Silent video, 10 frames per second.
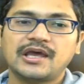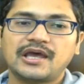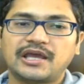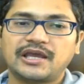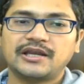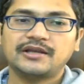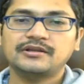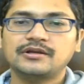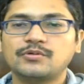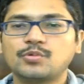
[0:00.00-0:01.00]

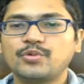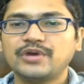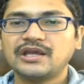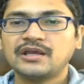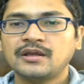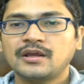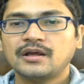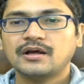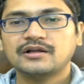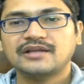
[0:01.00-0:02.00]
And the way
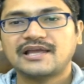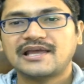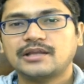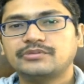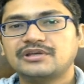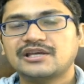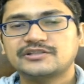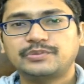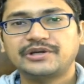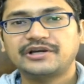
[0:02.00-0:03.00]
the LME
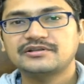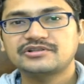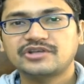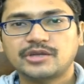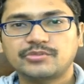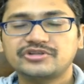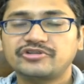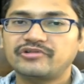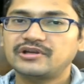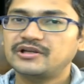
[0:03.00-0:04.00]
has played this game
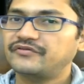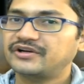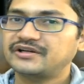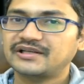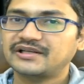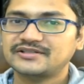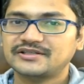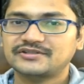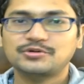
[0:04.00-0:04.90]
is really fantastic.